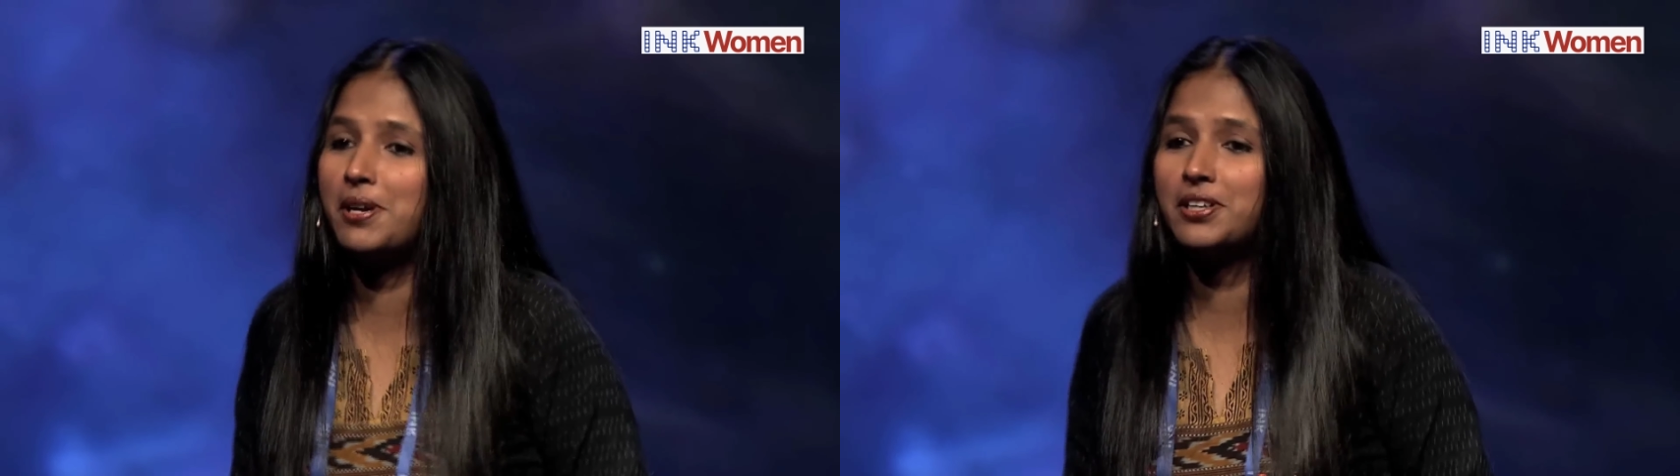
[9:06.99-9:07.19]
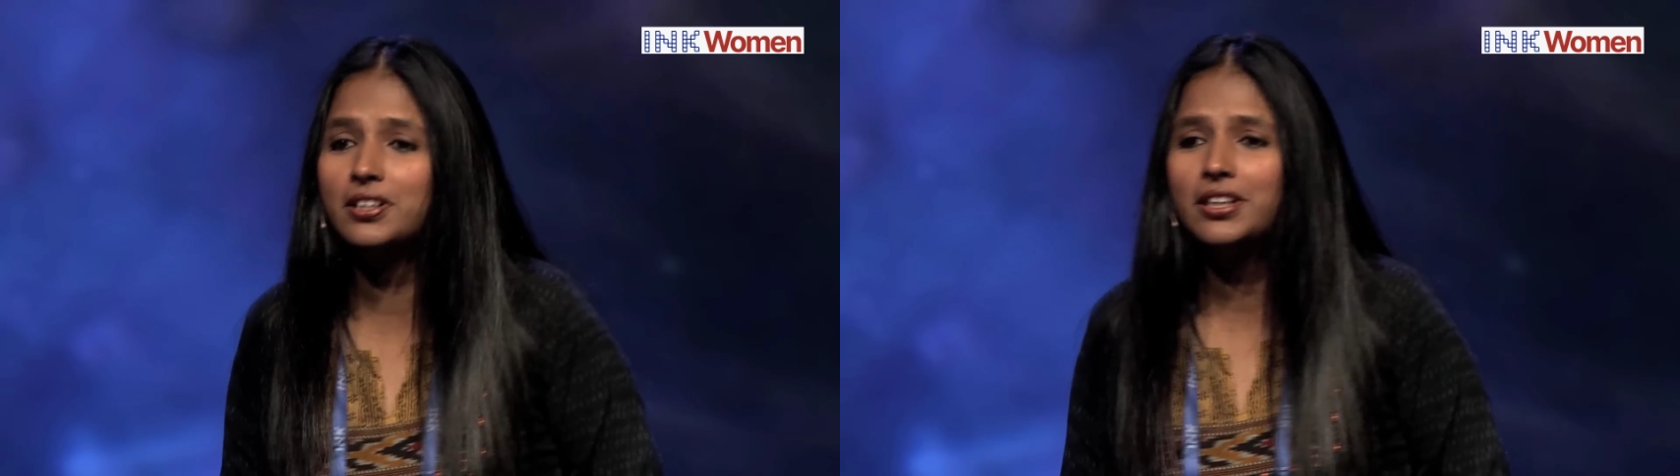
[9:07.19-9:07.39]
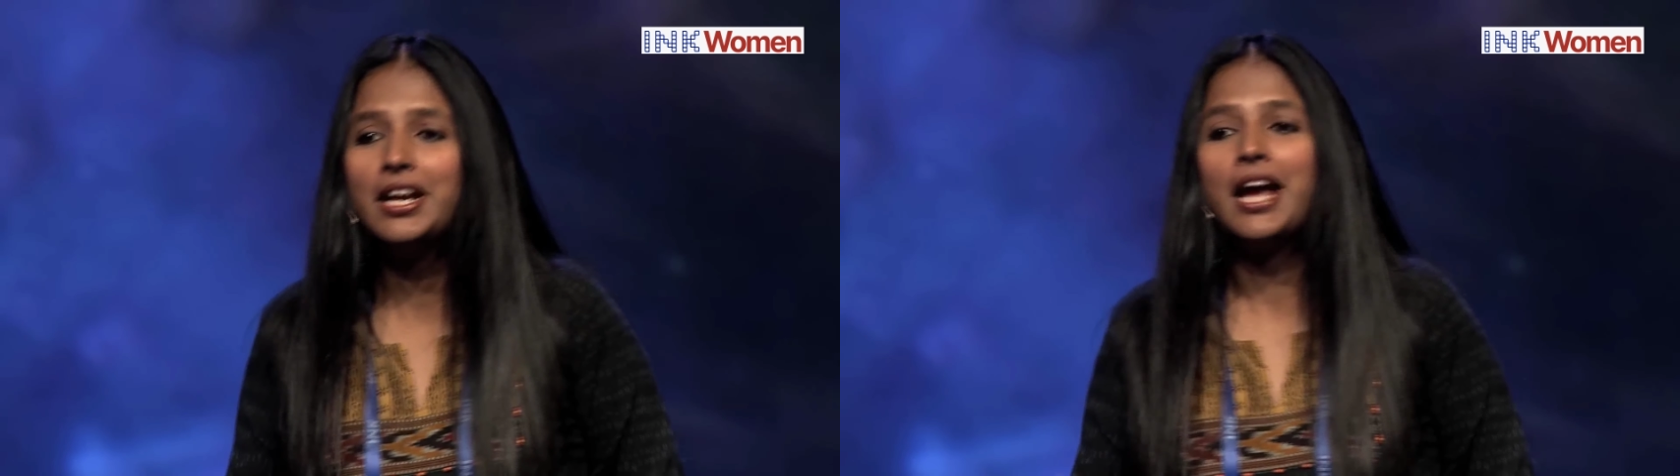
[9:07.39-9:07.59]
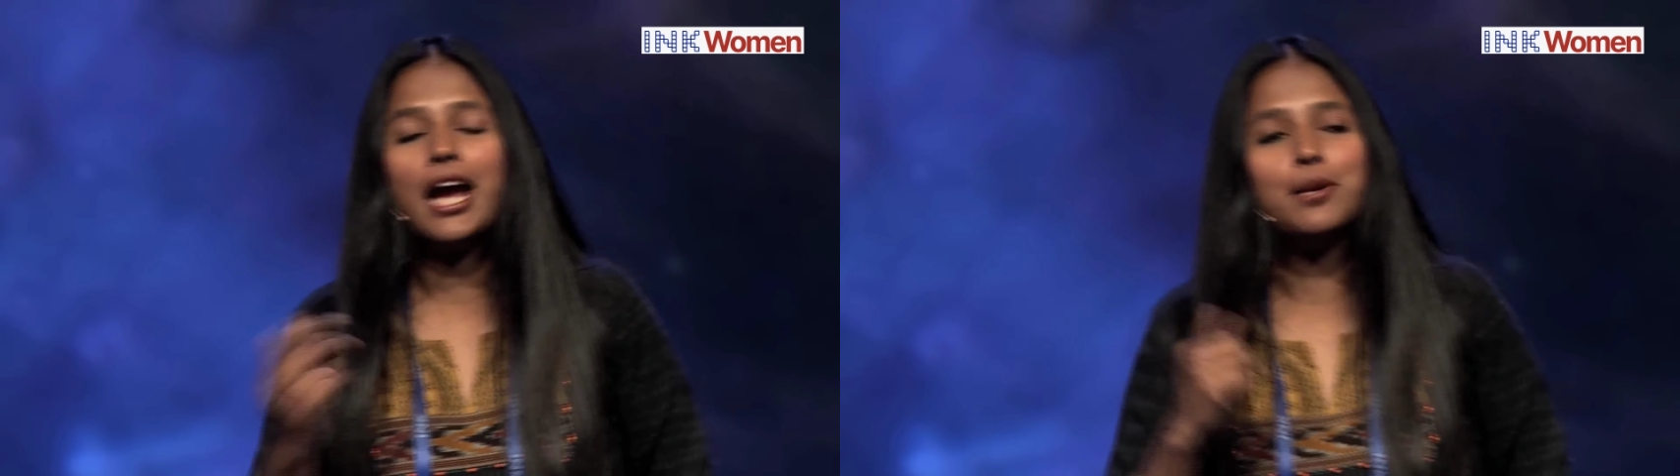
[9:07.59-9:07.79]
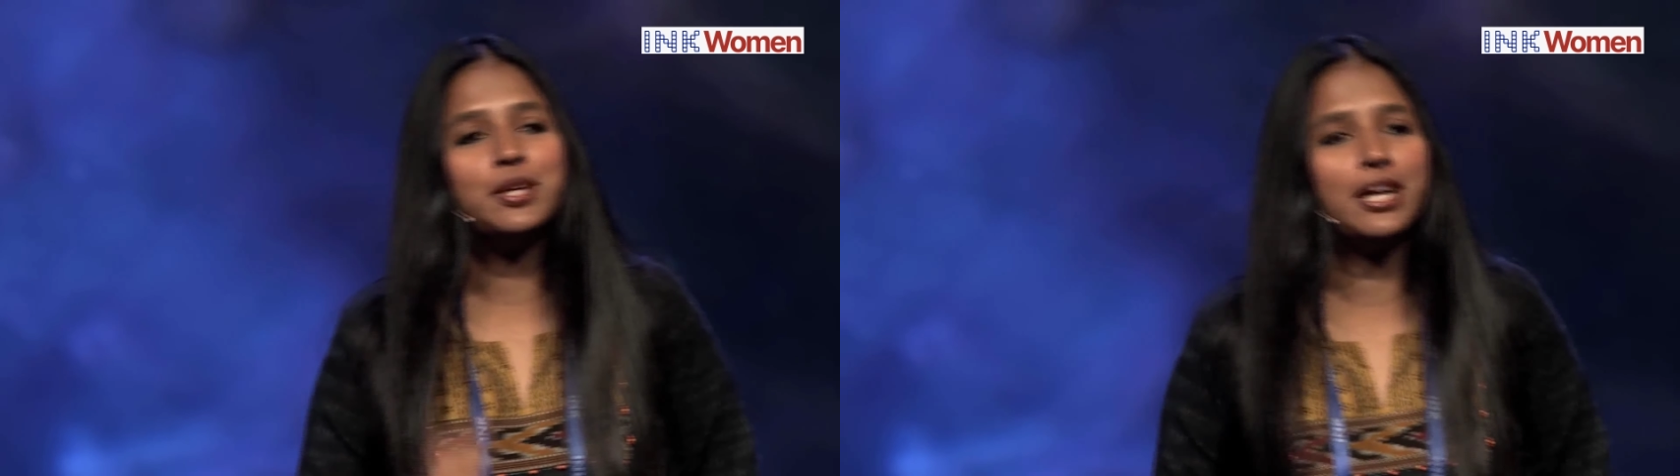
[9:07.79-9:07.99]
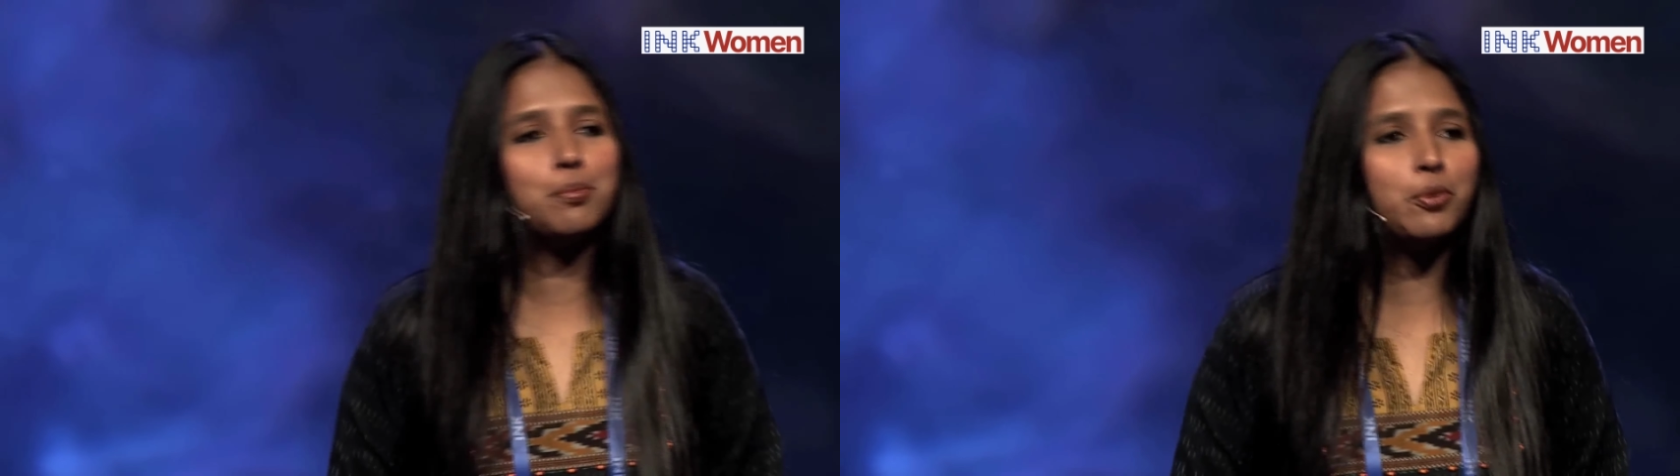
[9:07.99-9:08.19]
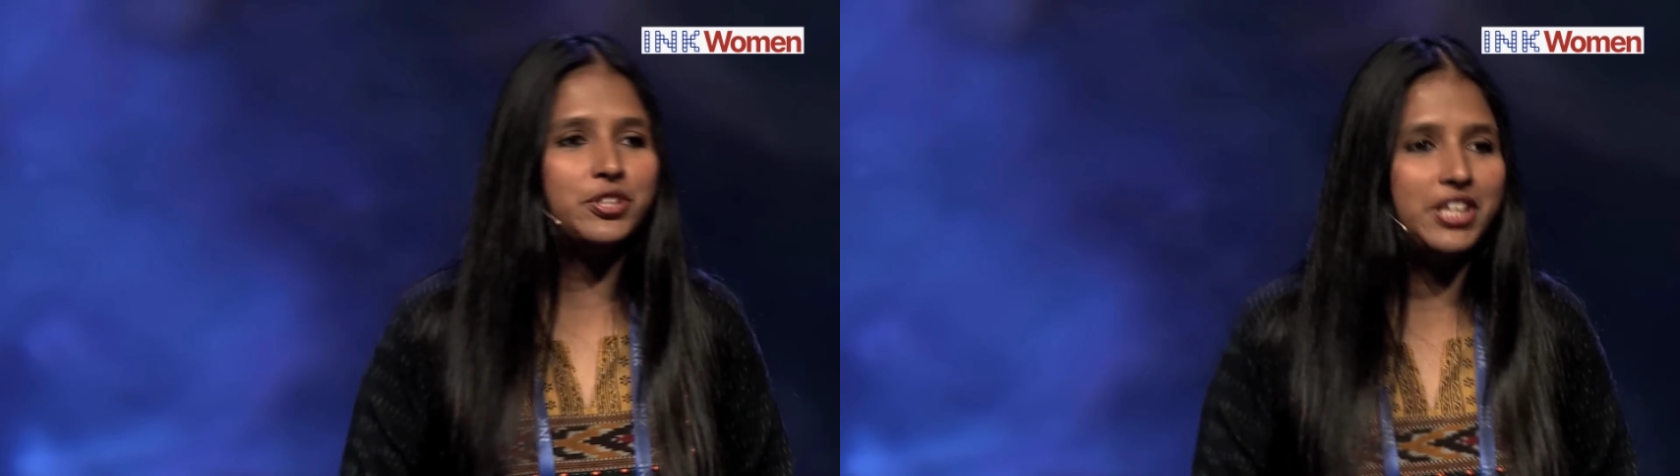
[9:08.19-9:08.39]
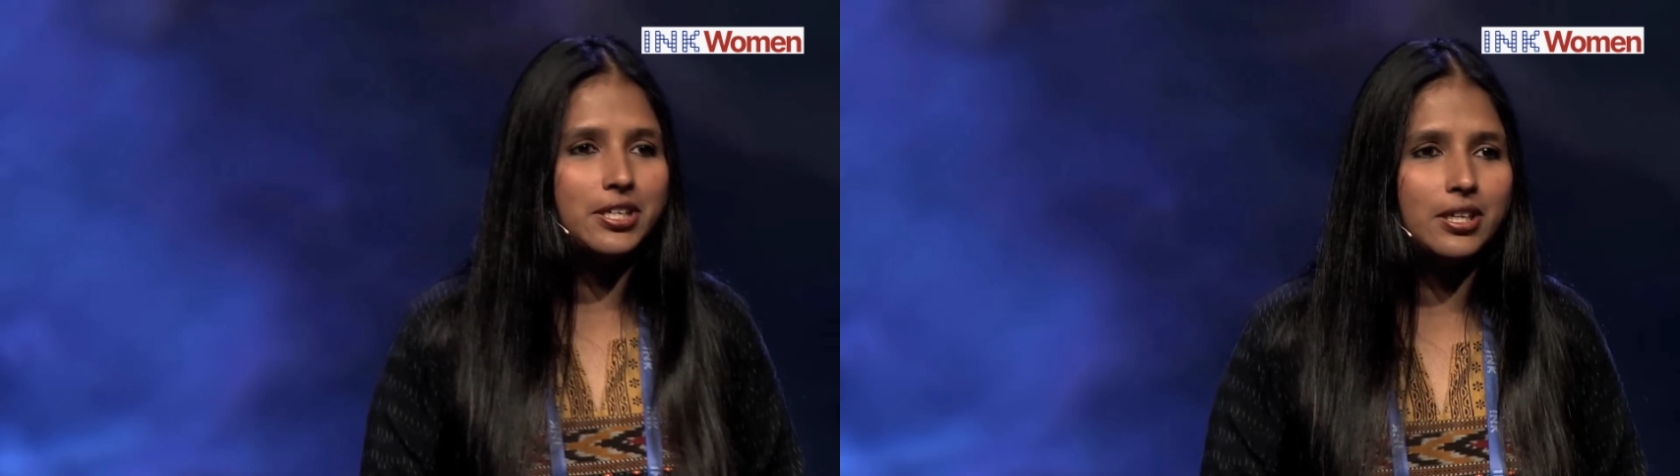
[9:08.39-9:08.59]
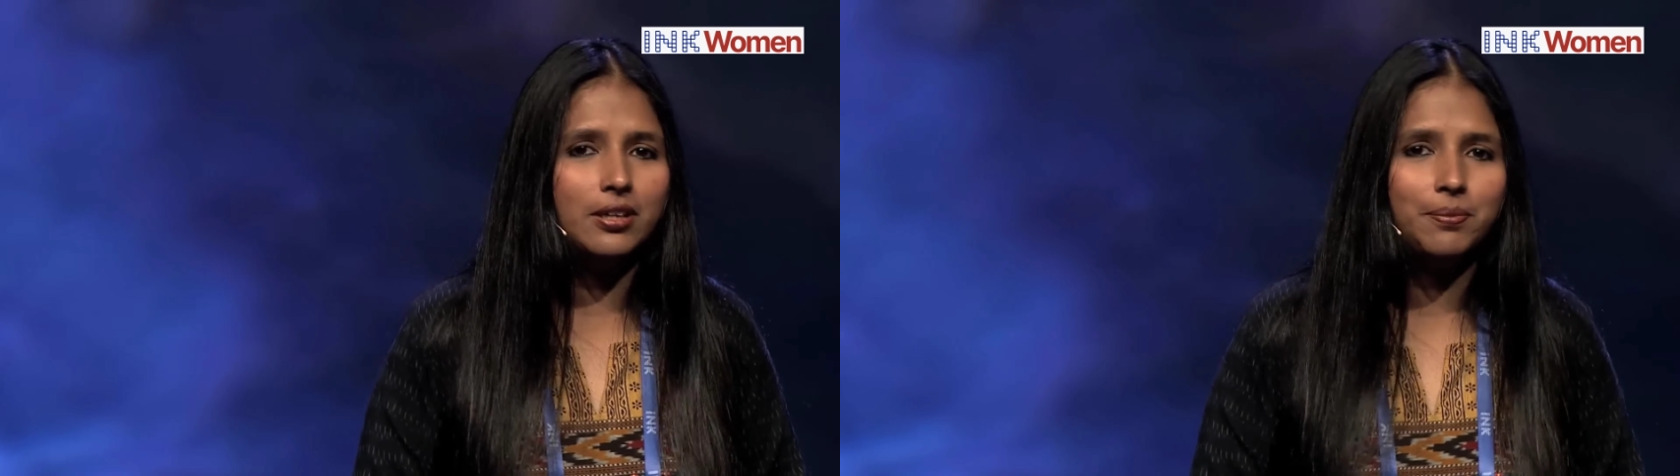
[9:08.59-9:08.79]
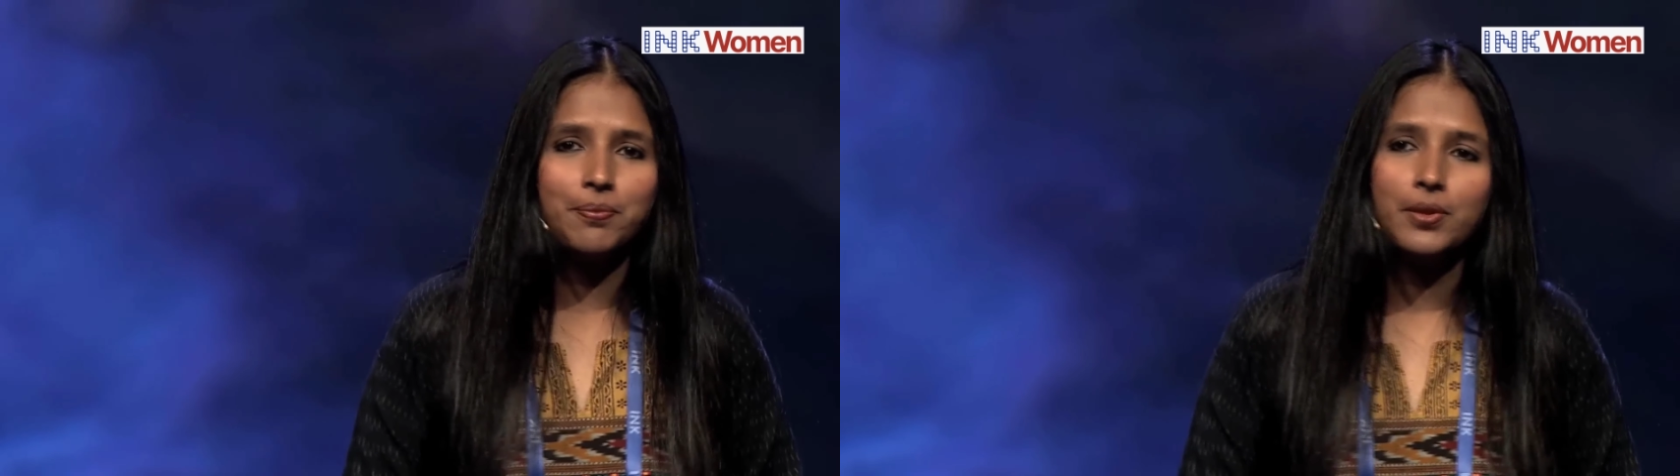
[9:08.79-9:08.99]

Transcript: better and we get more data,